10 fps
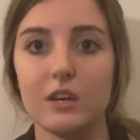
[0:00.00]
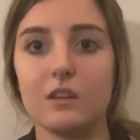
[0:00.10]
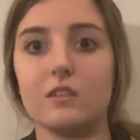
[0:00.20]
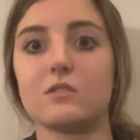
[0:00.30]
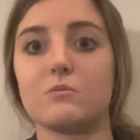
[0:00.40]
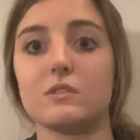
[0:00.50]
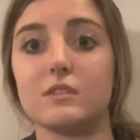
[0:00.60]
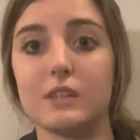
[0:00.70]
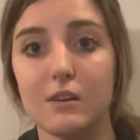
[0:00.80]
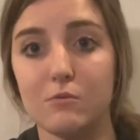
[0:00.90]
This one is
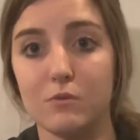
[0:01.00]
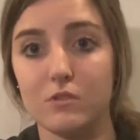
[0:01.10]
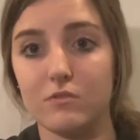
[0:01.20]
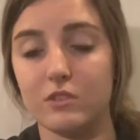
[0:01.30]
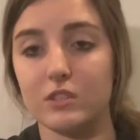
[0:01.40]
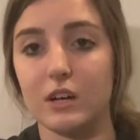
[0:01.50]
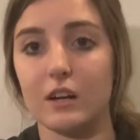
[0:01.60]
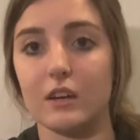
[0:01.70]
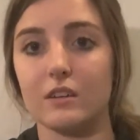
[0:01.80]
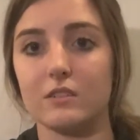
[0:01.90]
downward for
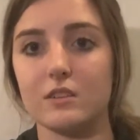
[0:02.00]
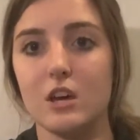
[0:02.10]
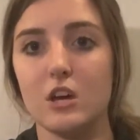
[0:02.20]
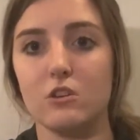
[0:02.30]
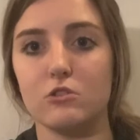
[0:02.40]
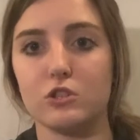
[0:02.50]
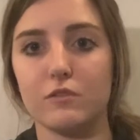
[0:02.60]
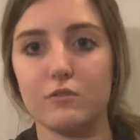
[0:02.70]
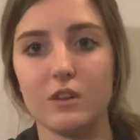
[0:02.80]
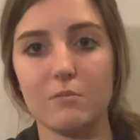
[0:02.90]
stockings. You shuffle
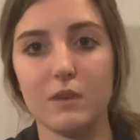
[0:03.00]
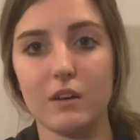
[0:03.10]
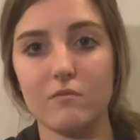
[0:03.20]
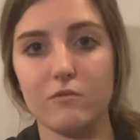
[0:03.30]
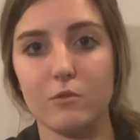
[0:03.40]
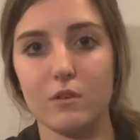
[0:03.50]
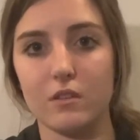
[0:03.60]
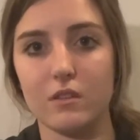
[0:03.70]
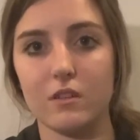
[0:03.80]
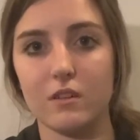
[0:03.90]
them back and forth,
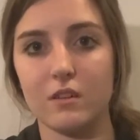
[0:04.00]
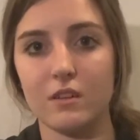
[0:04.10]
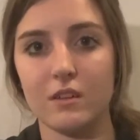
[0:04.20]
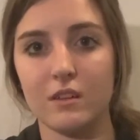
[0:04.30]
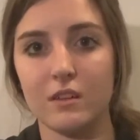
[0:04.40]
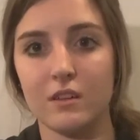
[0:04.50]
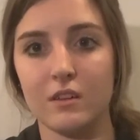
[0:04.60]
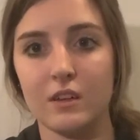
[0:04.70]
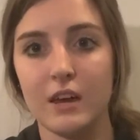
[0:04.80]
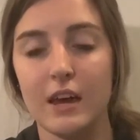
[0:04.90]

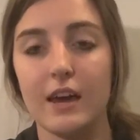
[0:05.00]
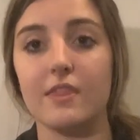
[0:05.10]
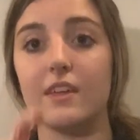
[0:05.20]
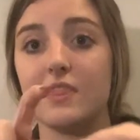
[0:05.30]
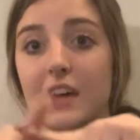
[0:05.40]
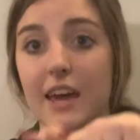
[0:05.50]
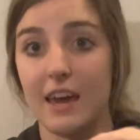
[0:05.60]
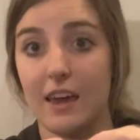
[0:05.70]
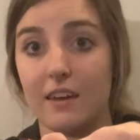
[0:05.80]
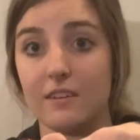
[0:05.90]
and then the hang.